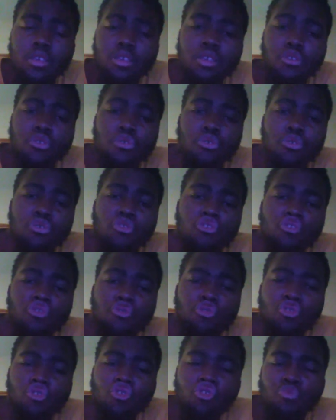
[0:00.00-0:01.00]
you
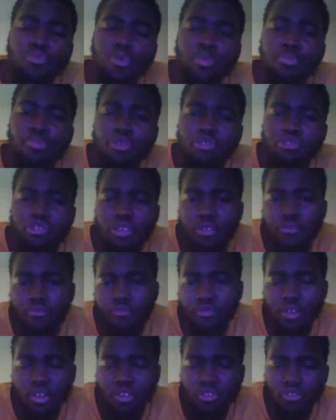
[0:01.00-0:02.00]
should be pushing
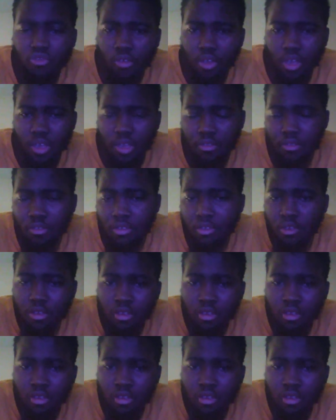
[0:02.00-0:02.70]
for these trades.